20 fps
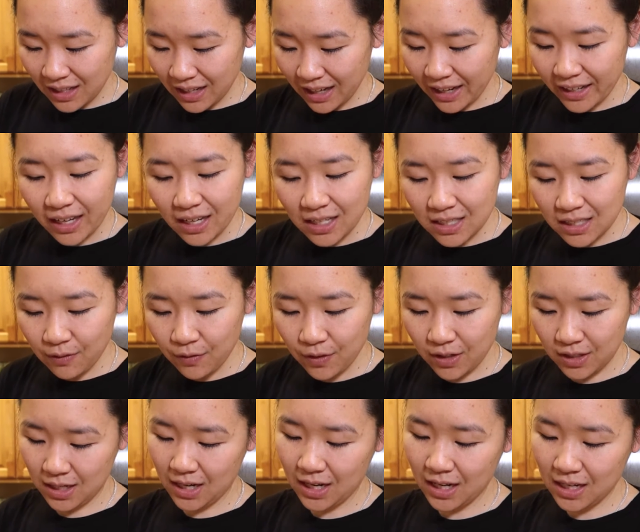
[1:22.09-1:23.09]
I guess if
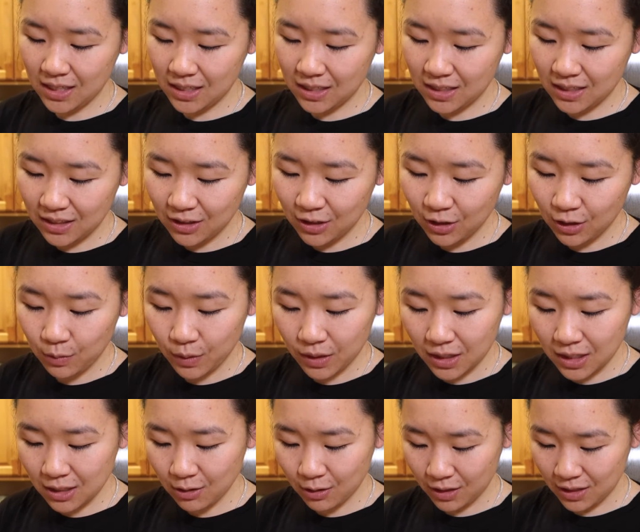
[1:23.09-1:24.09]
it tastes good
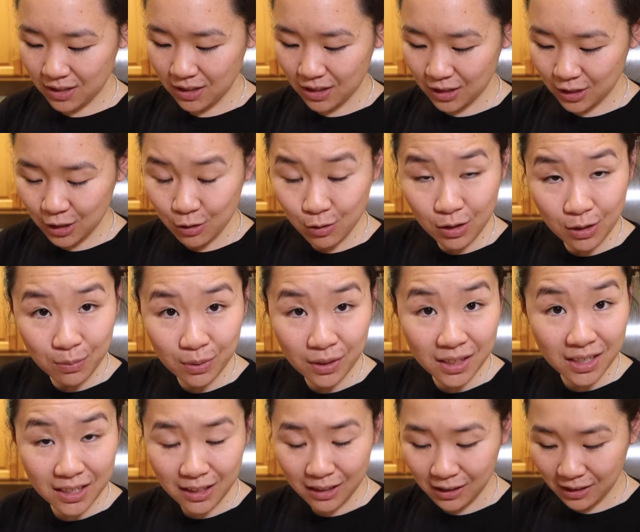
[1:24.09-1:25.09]
with soy sauce, you can
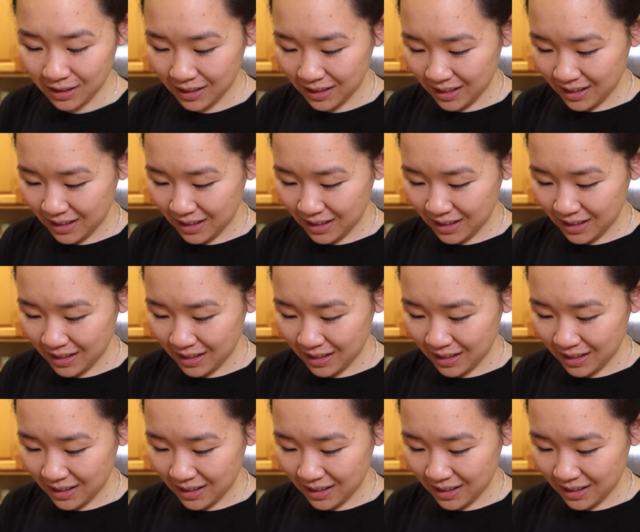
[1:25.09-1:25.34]
put it in.